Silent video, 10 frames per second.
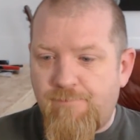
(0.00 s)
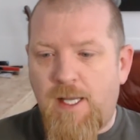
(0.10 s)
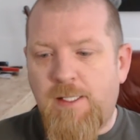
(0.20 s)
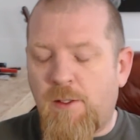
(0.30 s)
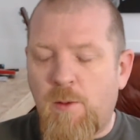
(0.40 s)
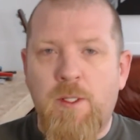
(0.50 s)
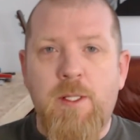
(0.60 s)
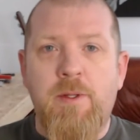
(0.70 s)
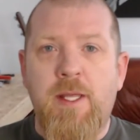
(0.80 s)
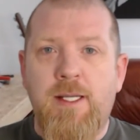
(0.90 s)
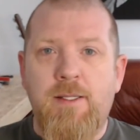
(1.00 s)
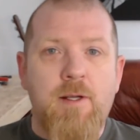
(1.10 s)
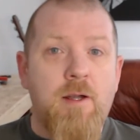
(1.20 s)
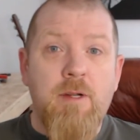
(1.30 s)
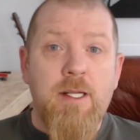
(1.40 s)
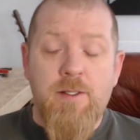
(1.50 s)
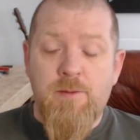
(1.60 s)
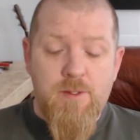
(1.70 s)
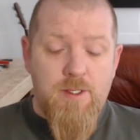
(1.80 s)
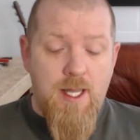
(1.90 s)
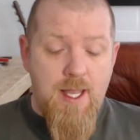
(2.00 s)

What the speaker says: I don't know what they were thinking. I really don't.